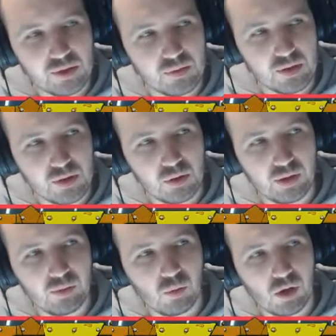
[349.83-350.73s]
was
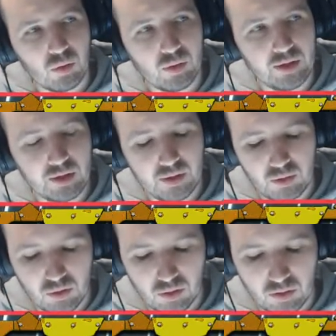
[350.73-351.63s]
deciding what way to do the
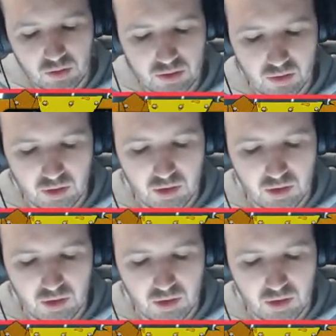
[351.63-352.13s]
colours. Like the